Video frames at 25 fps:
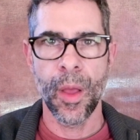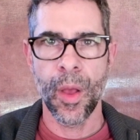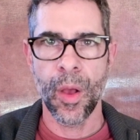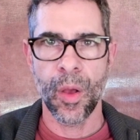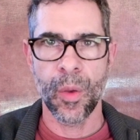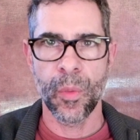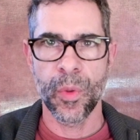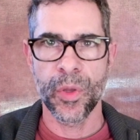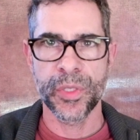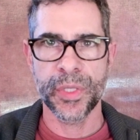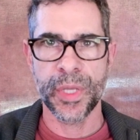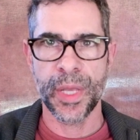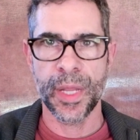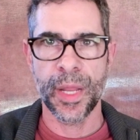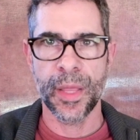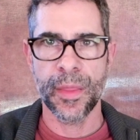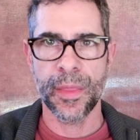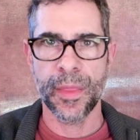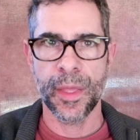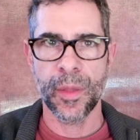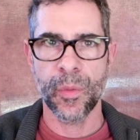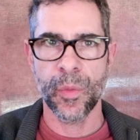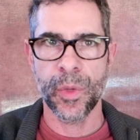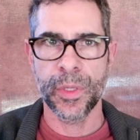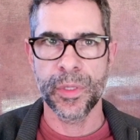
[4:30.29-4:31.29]
almost
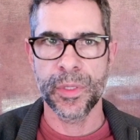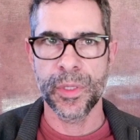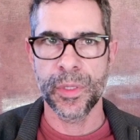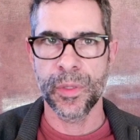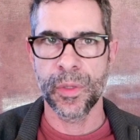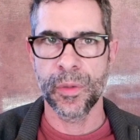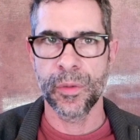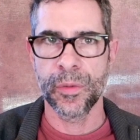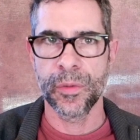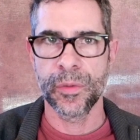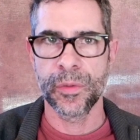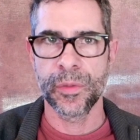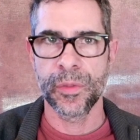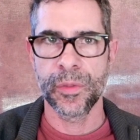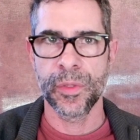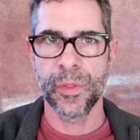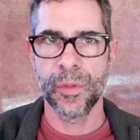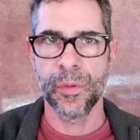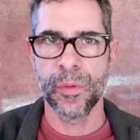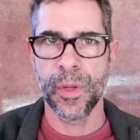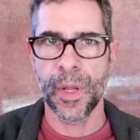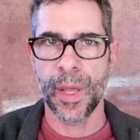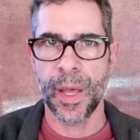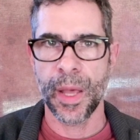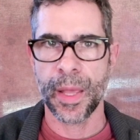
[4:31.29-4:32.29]
anything we do
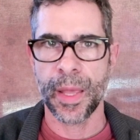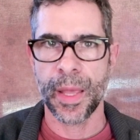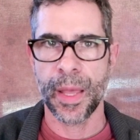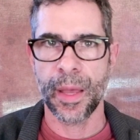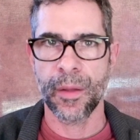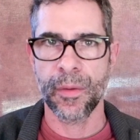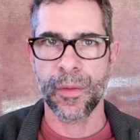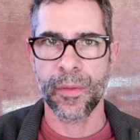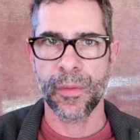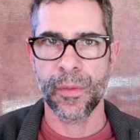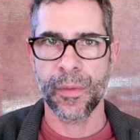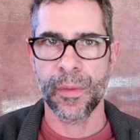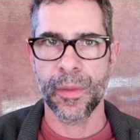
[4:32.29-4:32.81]
to knock out